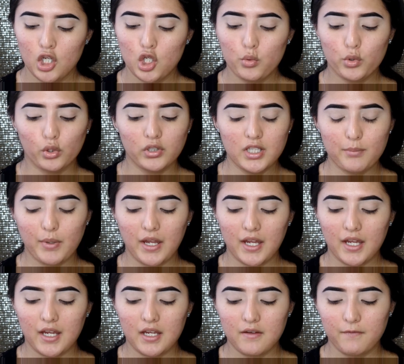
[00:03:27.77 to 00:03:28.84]
you would only
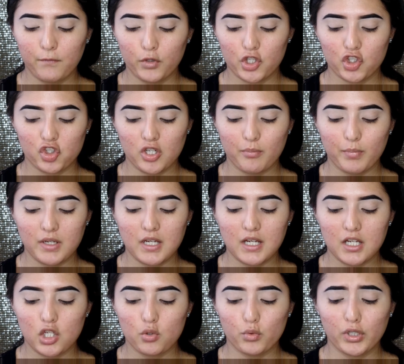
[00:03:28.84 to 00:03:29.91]
pay for
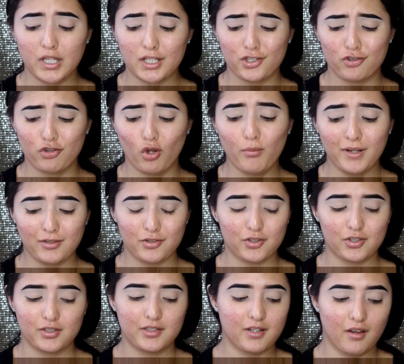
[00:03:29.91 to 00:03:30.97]
shipping and you would get so much
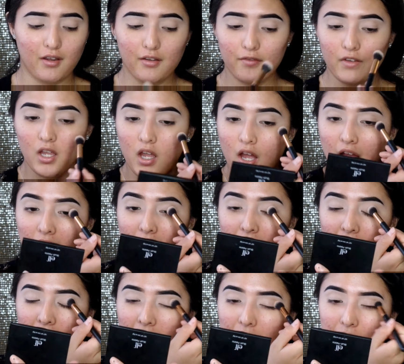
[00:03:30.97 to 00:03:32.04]
stuff. I
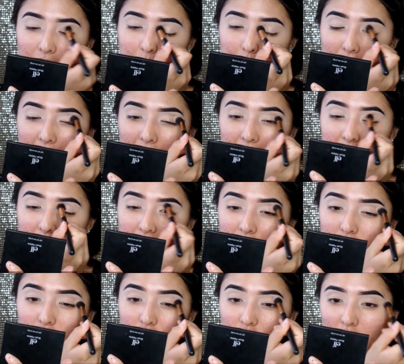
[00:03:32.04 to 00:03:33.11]
have the
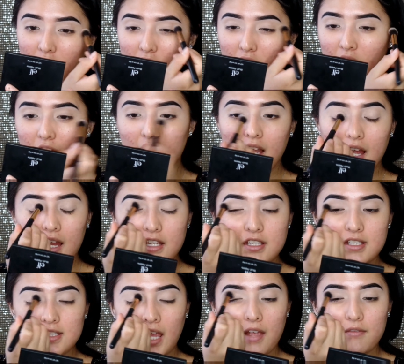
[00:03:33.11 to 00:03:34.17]
package, I
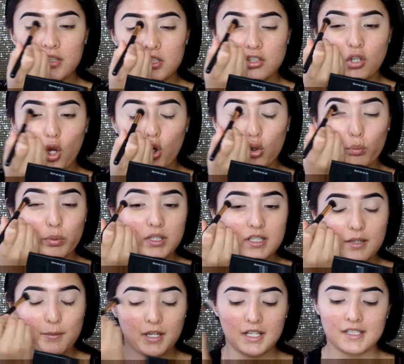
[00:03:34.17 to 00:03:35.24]
just haven't
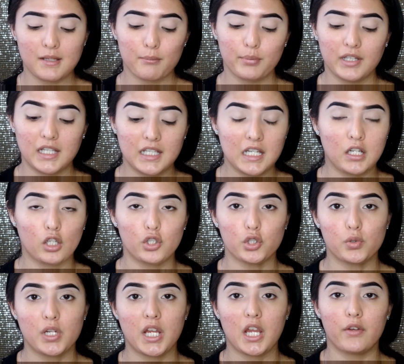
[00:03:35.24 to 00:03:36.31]
opened it because I'm planning on
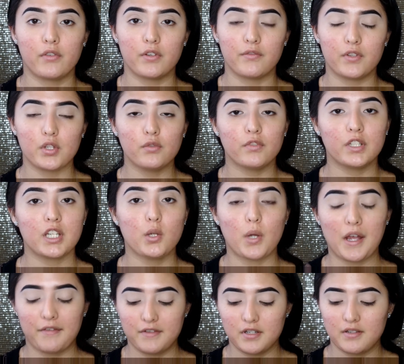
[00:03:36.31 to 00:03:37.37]
doing a review video
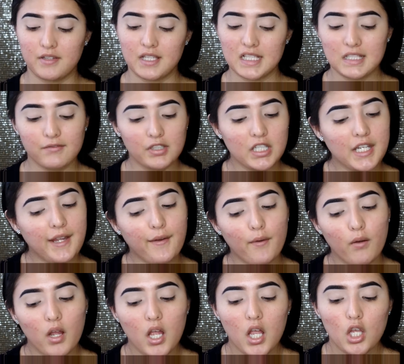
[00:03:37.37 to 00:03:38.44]
after this
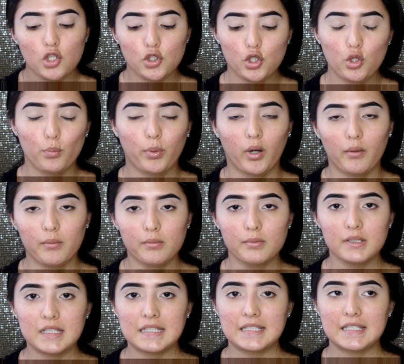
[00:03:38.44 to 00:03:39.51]
video. So you'll
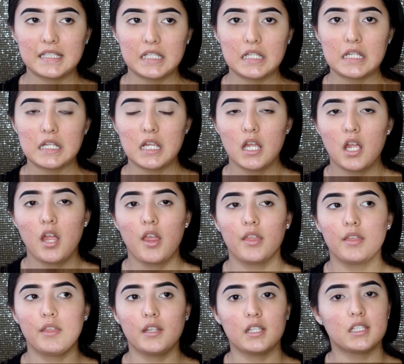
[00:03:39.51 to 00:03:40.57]
probably see
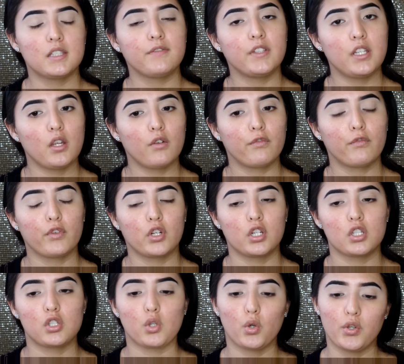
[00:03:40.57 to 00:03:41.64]
this video
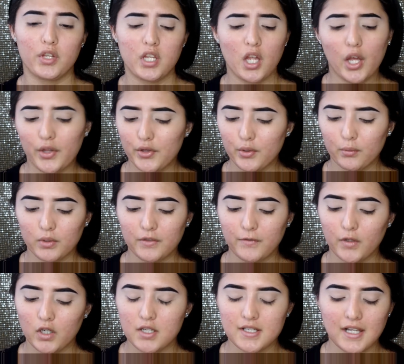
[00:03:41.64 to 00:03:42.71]
first or the other one
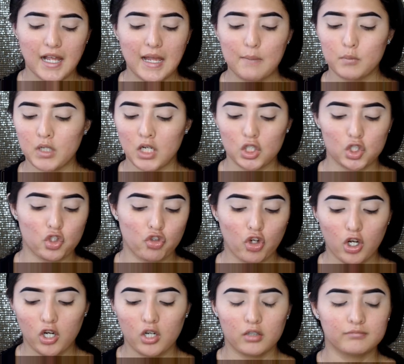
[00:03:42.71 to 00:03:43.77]
first, I'm not
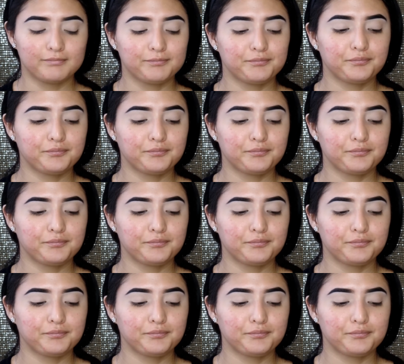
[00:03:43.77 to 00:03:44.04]
sure.